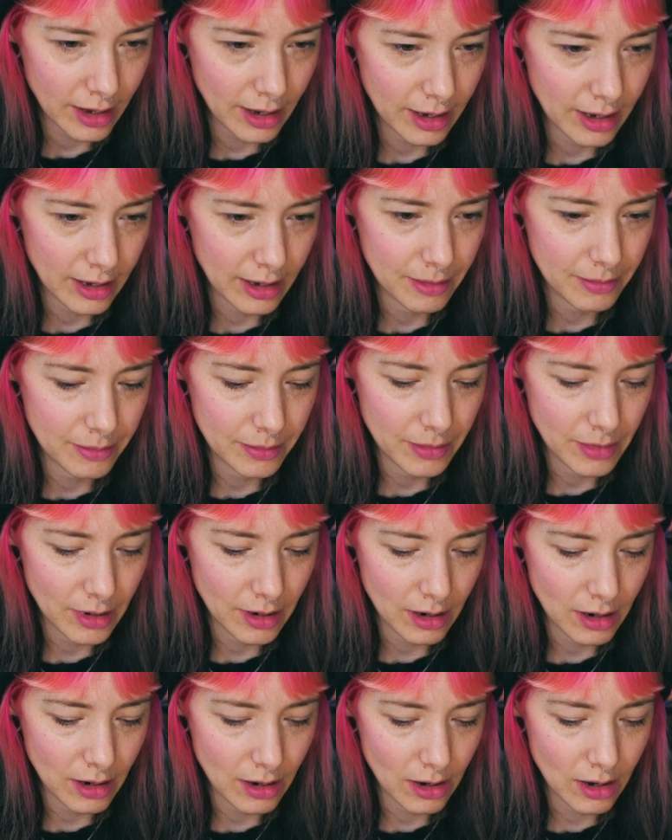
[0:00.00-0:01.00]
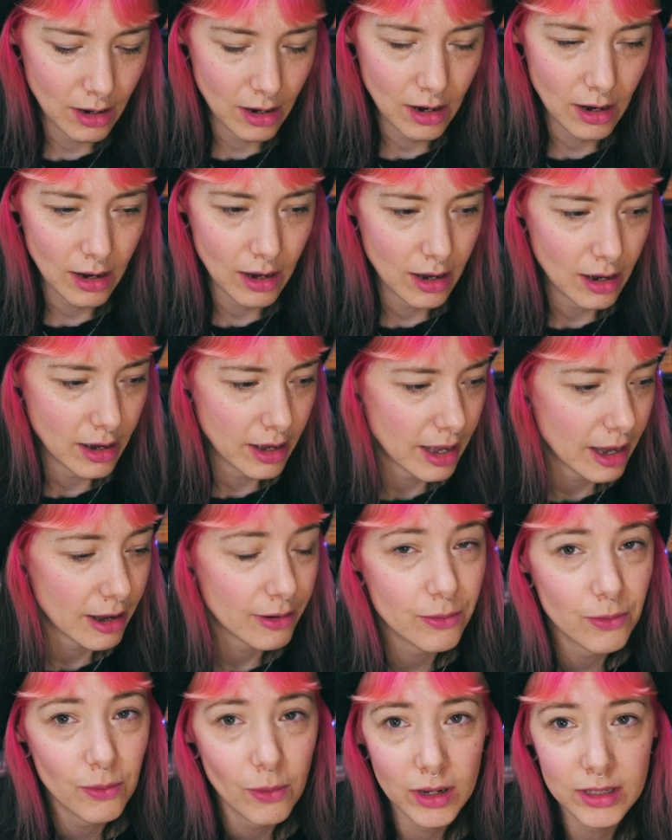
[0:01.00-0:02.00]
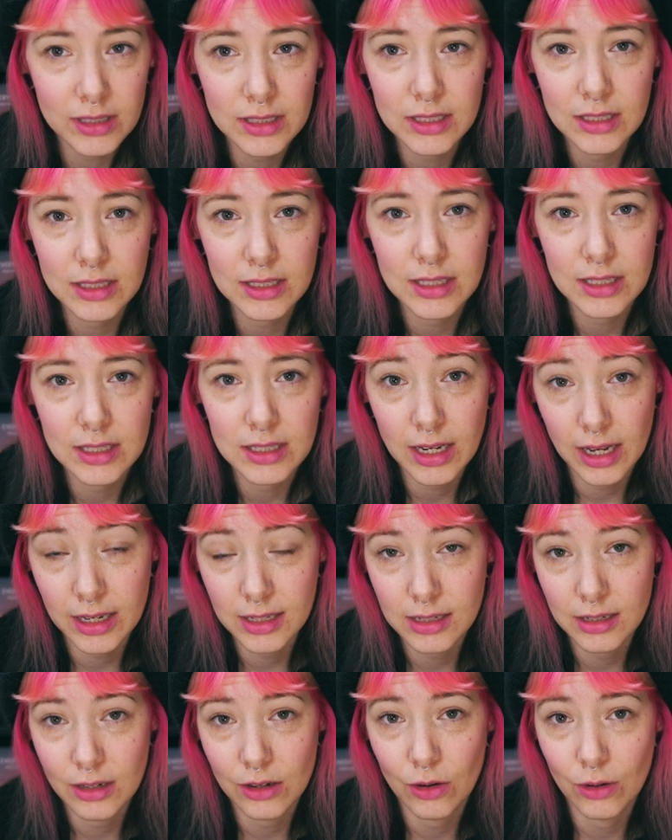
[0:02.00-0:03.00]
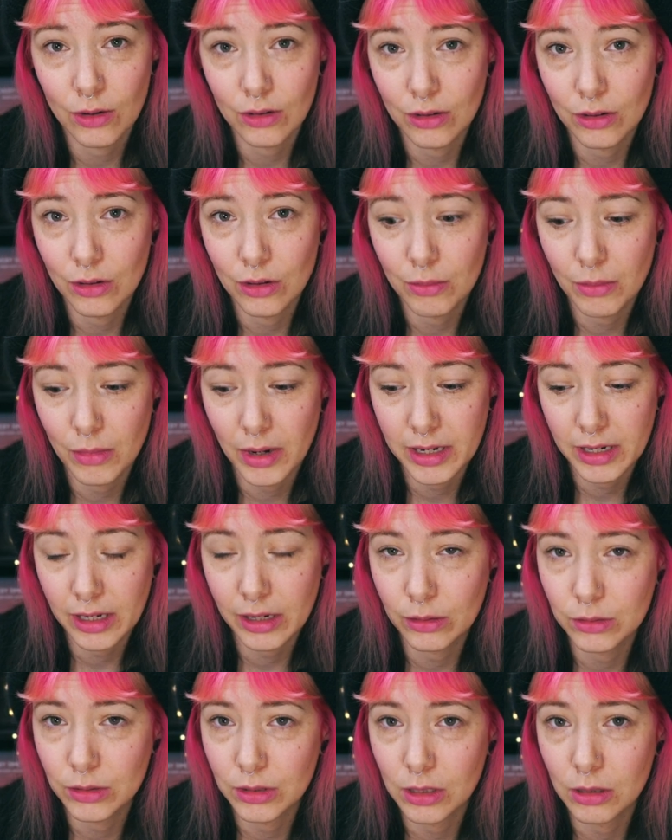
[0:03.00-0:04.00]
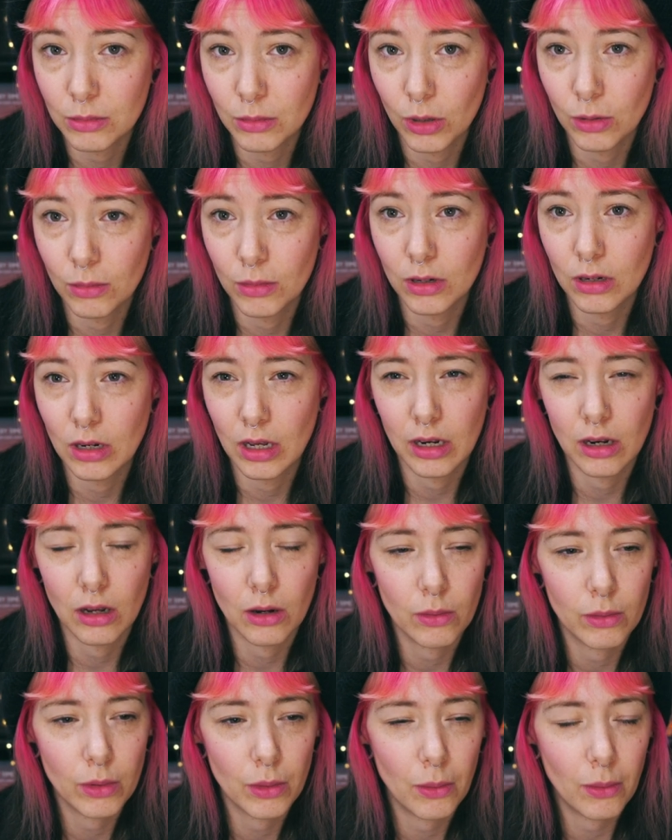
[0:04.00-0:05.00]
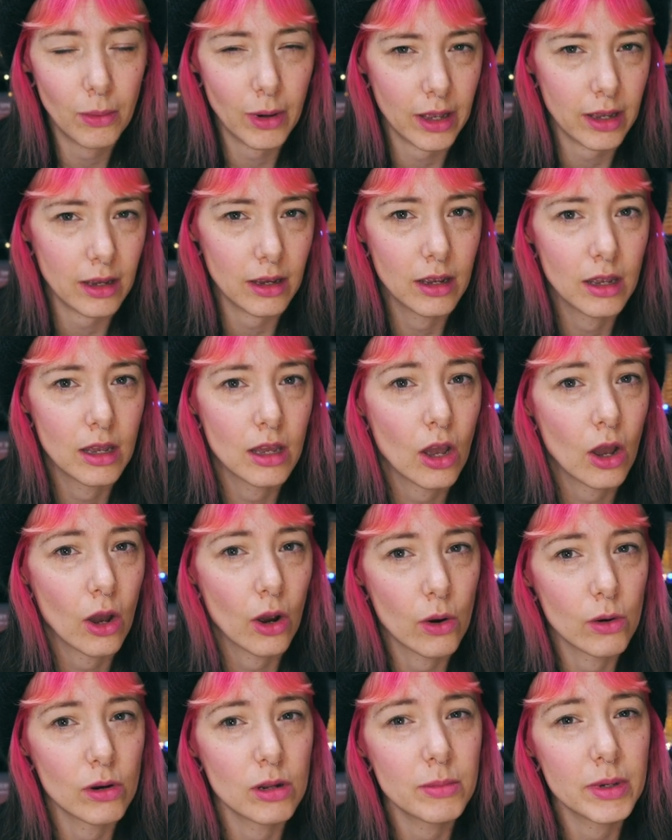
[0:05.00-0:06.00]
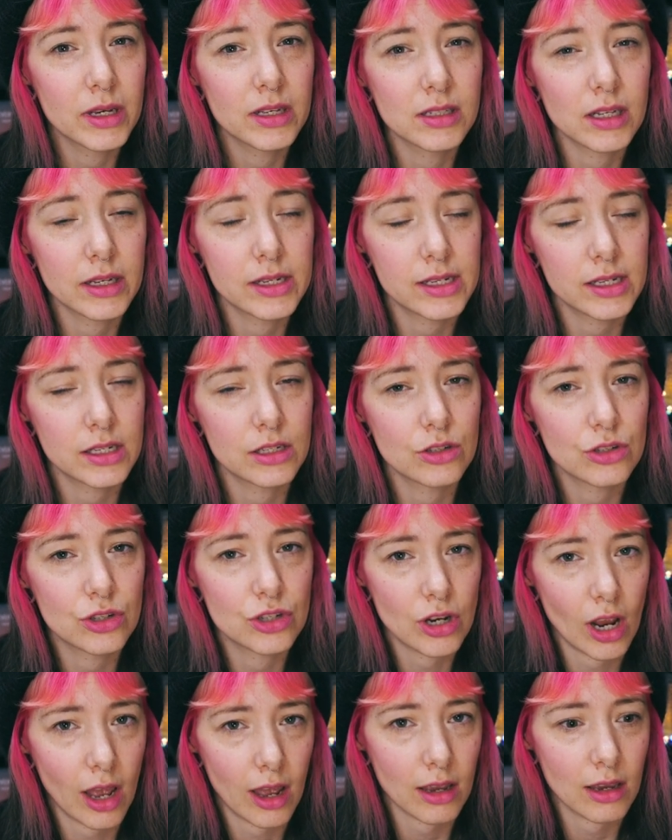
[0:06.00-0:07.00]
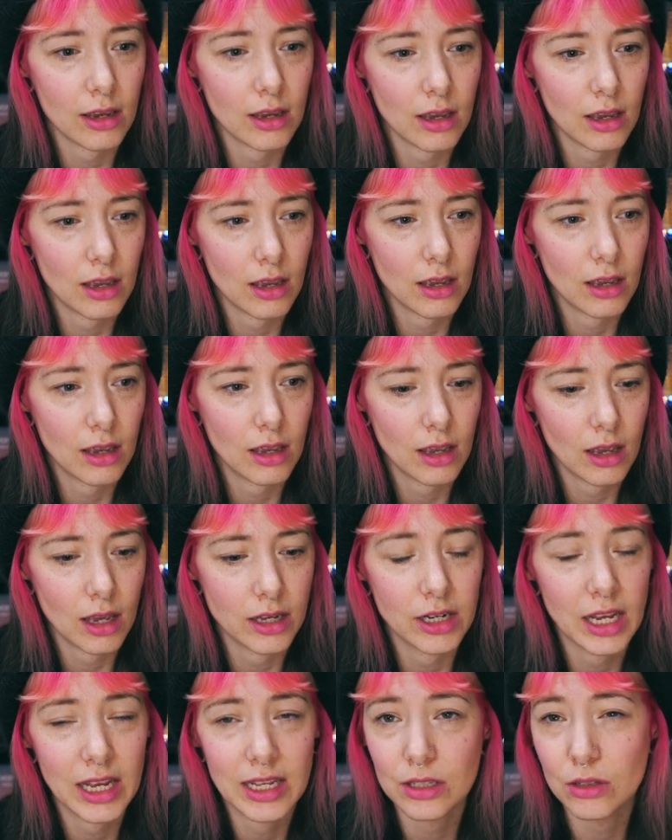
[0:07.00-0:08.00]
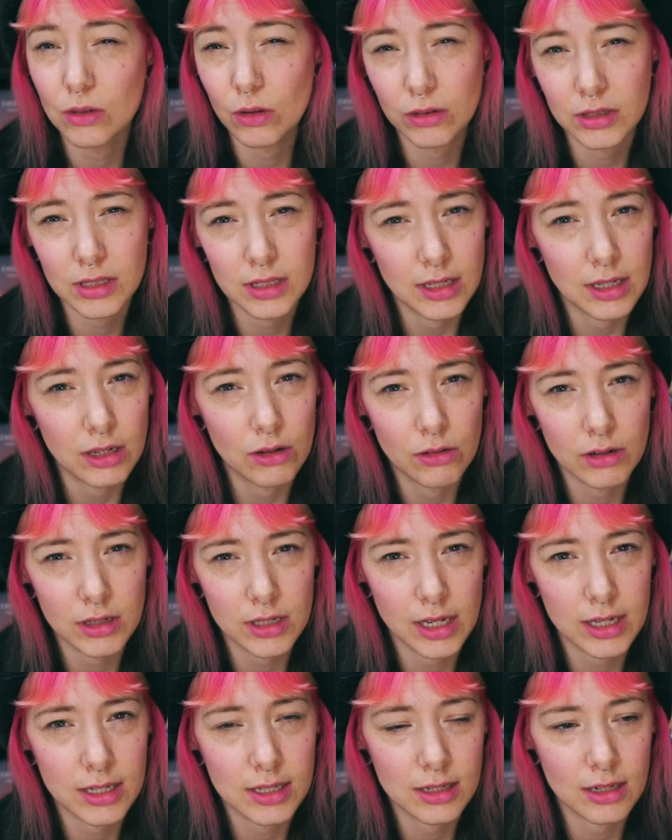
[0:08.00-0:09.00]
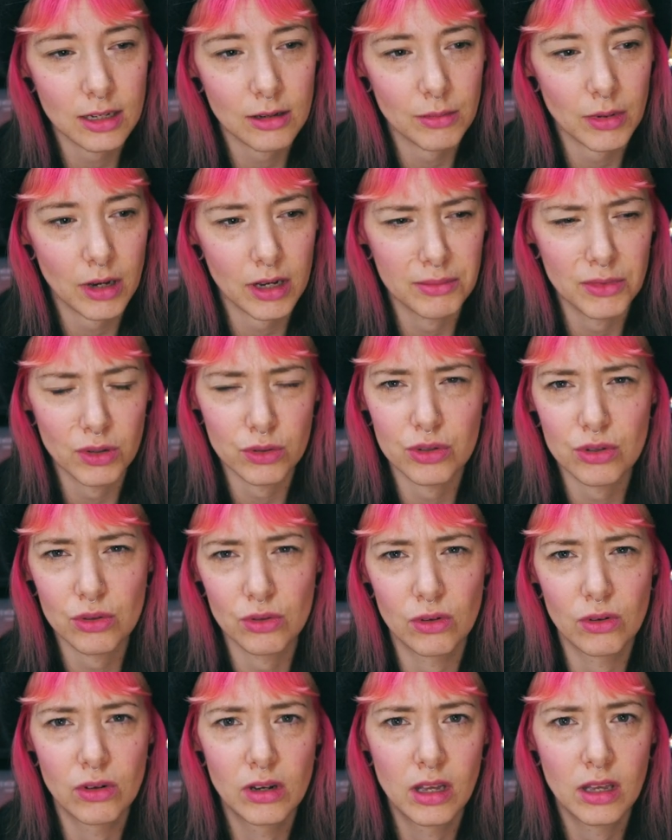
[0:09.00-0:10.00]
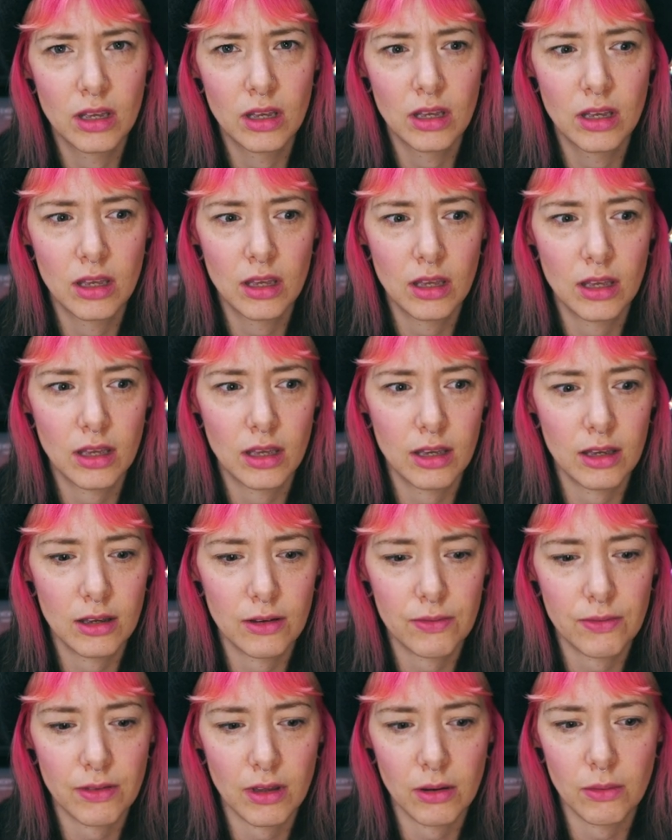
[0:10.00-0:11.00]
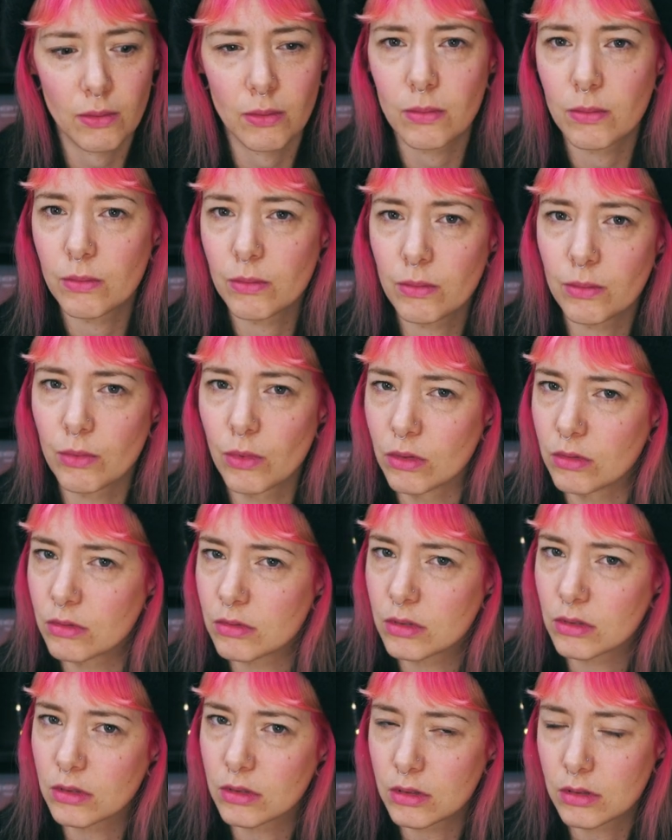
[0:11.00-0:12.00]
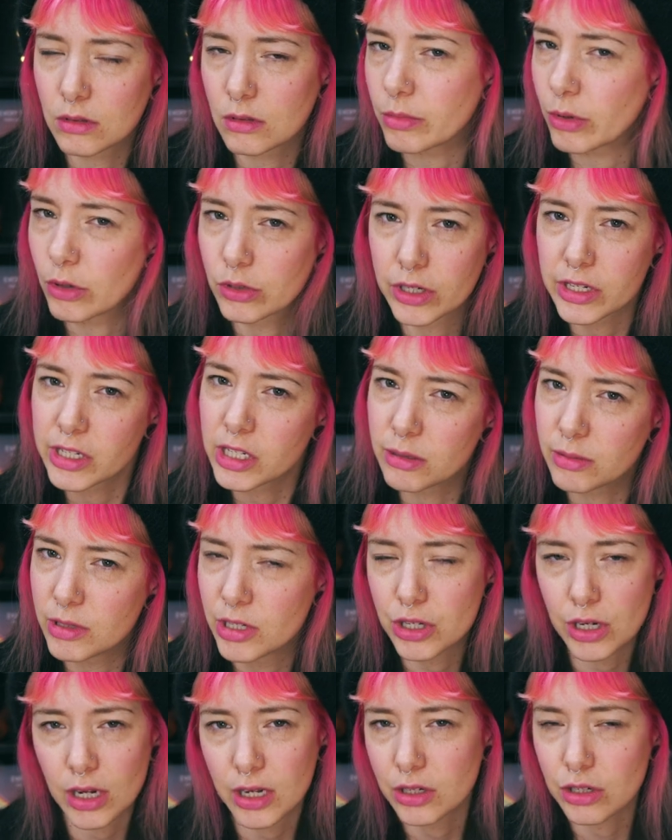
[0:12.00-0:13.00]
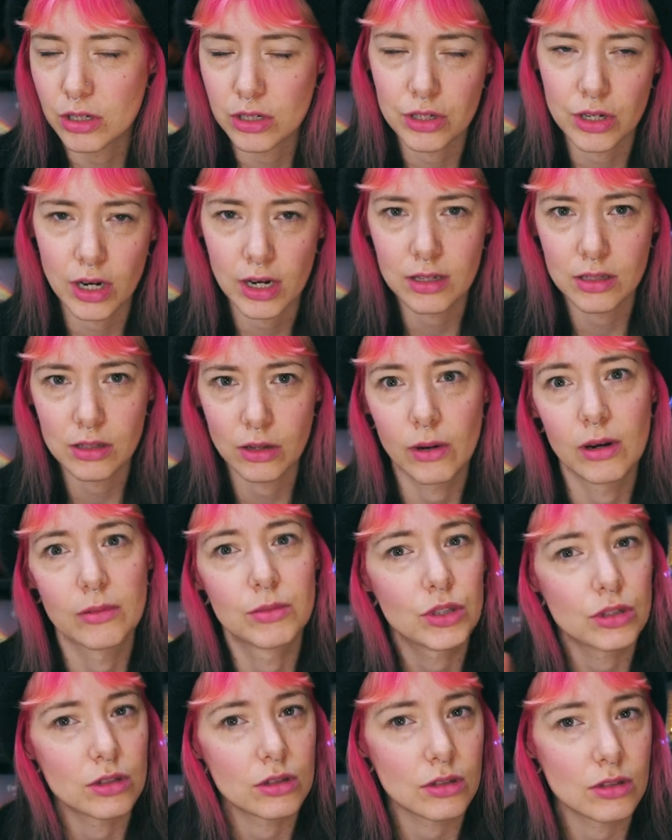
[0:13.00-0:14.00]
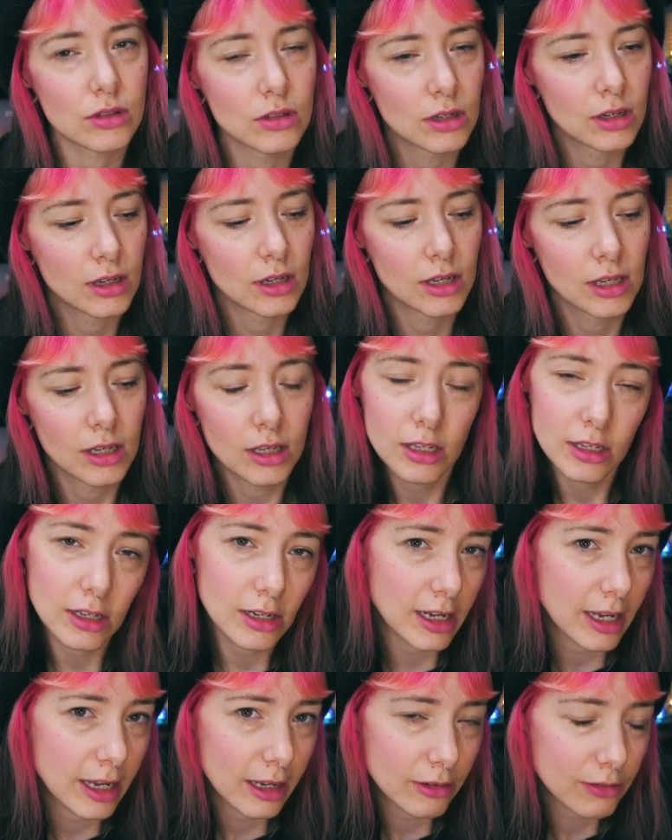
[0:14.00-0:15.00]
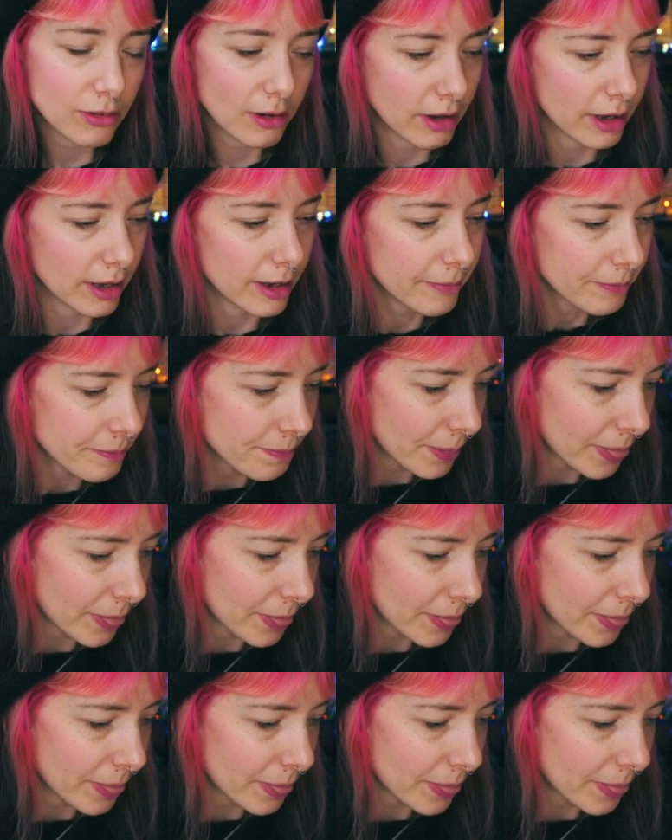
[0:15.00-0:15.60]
I have one test knit on my needles at the moment, and I will wait only because I didn't check. It's not a secret test knit, but I'm not sure if they want projects to be shared just yet, so I'm just gonna hang fire